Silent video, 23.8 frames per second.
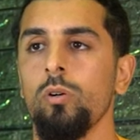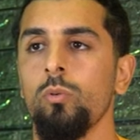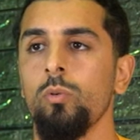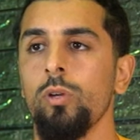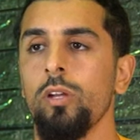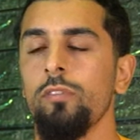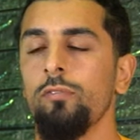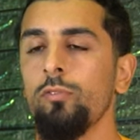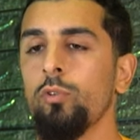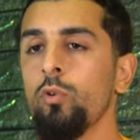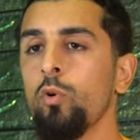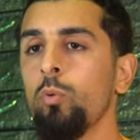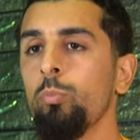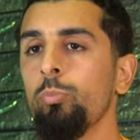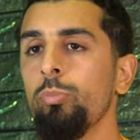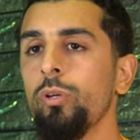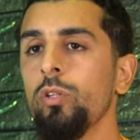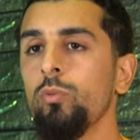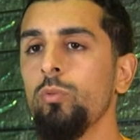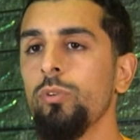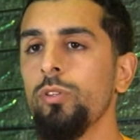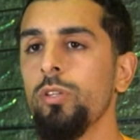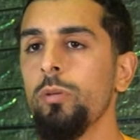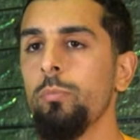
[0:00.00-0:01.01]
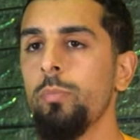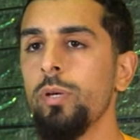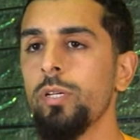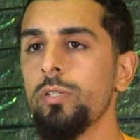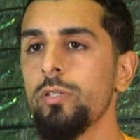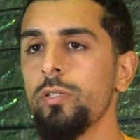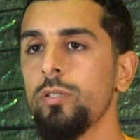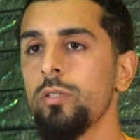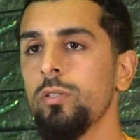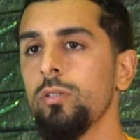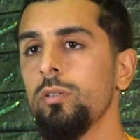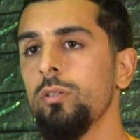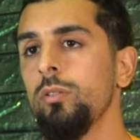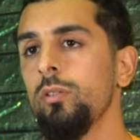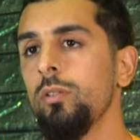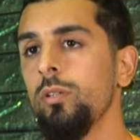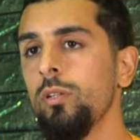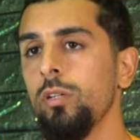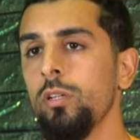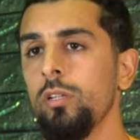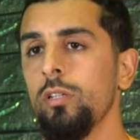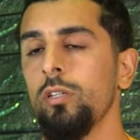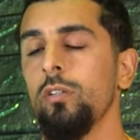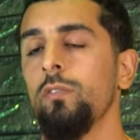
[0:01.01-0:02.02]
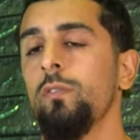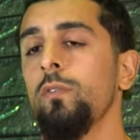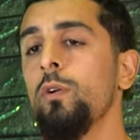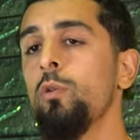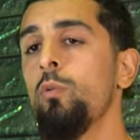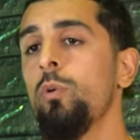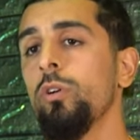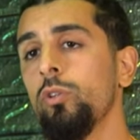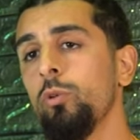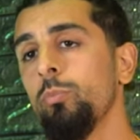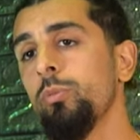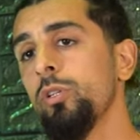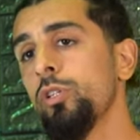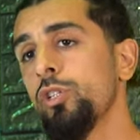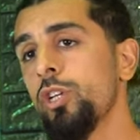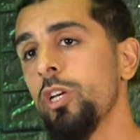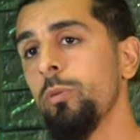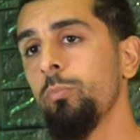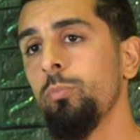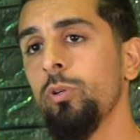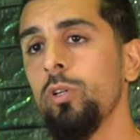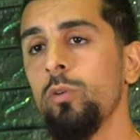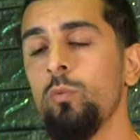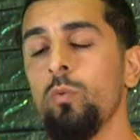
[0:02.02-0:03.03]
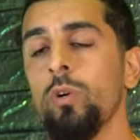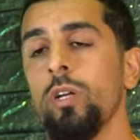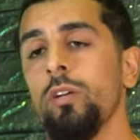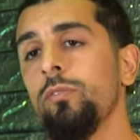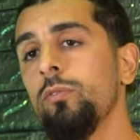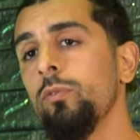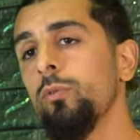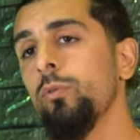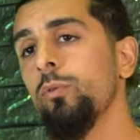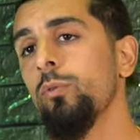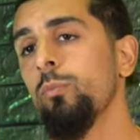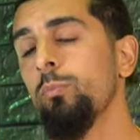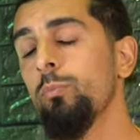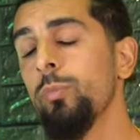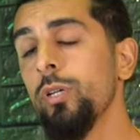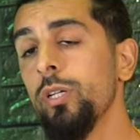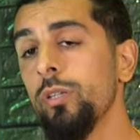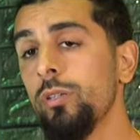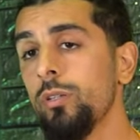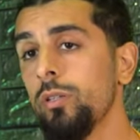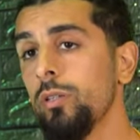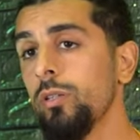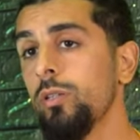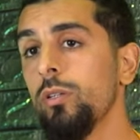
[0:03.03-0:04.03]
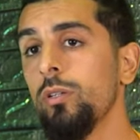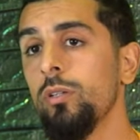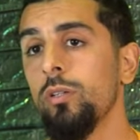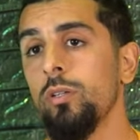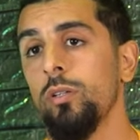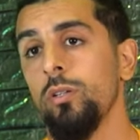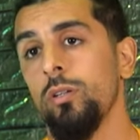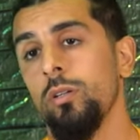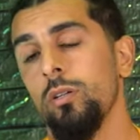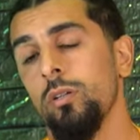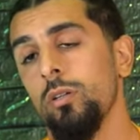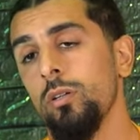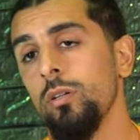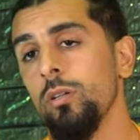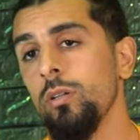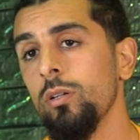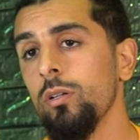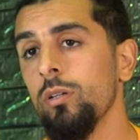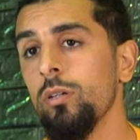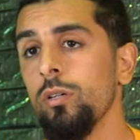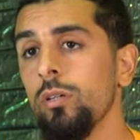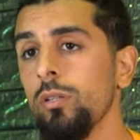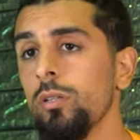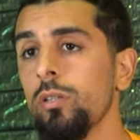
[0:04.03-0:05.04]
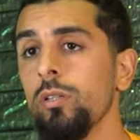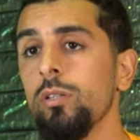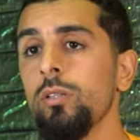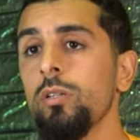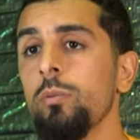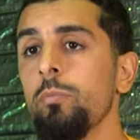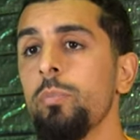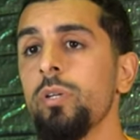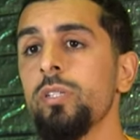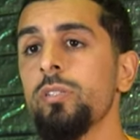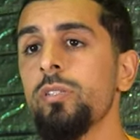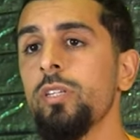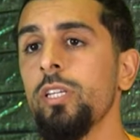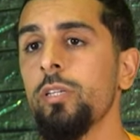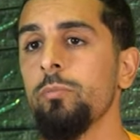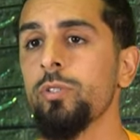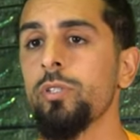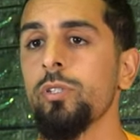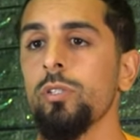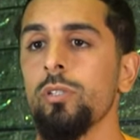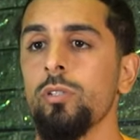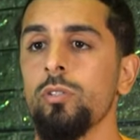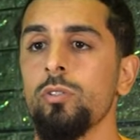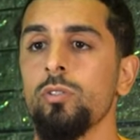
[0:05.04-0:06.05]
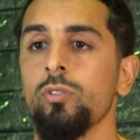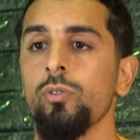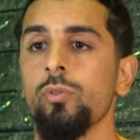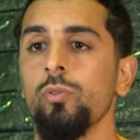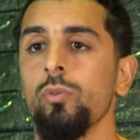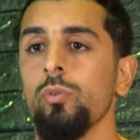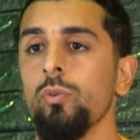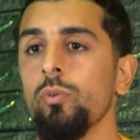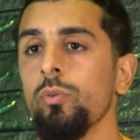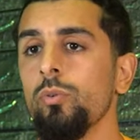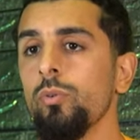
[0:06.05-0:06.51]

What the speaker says: we have to compete with the best. And if we want to be champion, we have to beat the best teams. So,